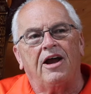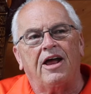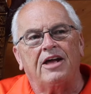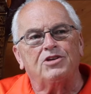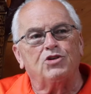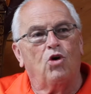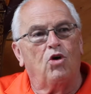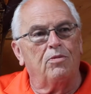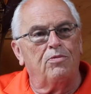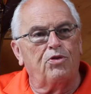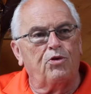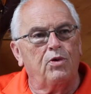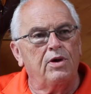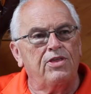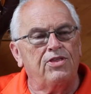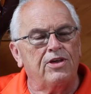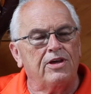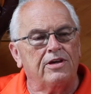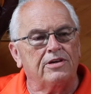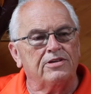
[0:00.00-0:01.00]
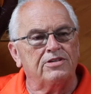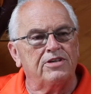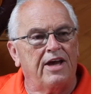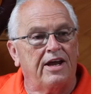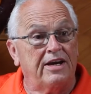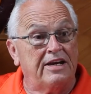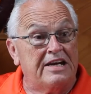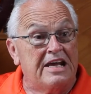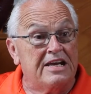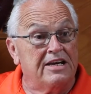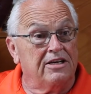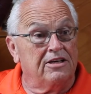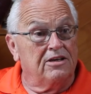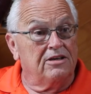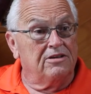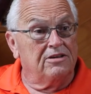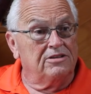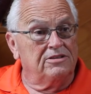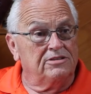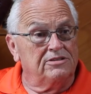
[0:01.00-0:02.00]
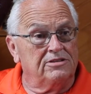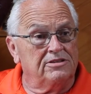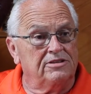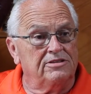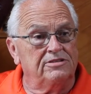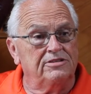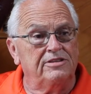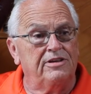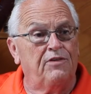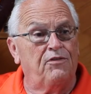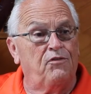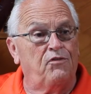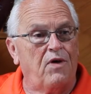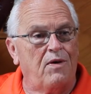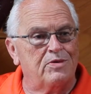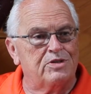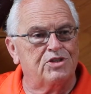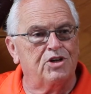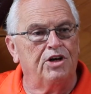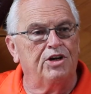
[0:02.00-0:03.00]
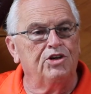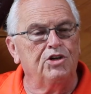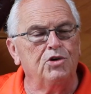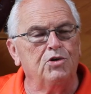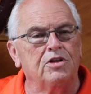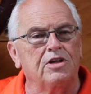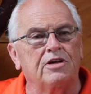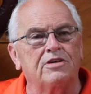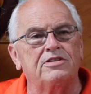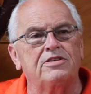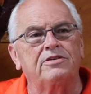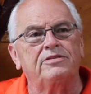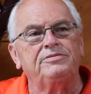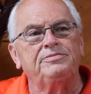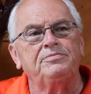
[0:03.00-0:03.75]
I told him three things I needed if I was going to do this.